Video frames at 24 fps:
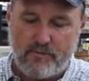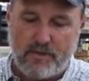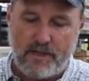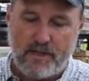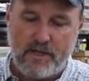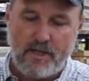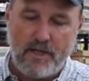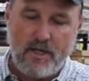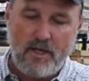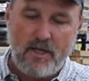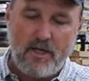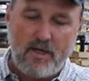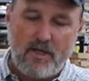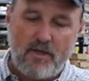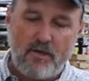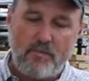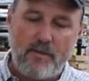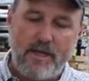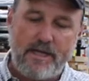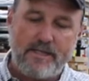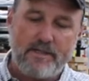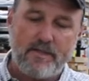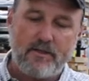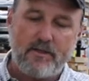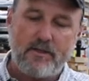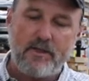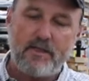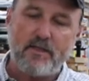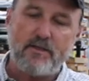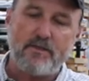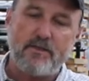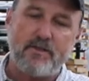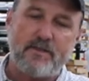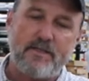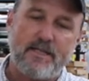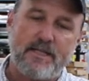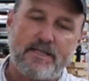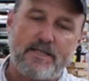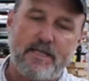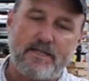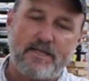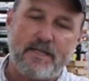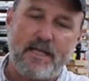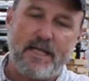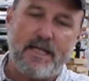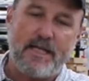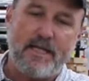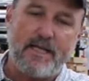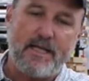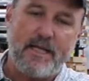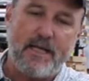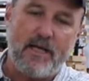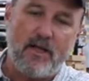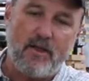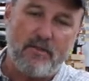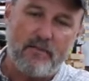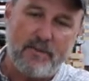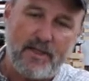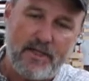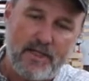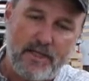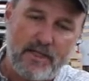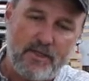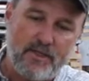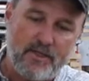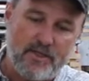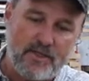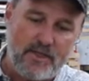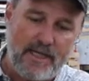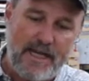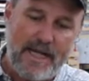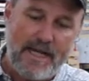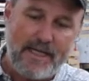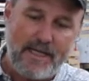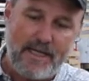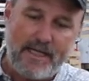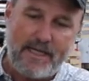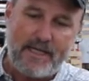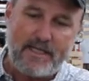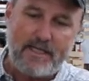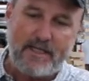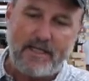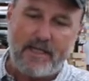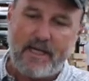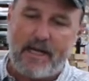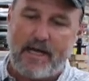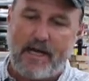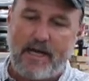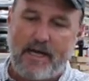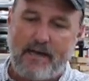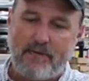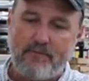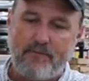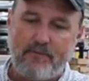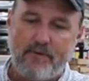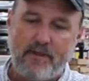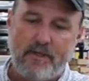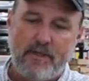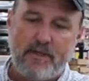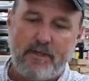But you're basically using this as a heating element, and you slide it into the hive.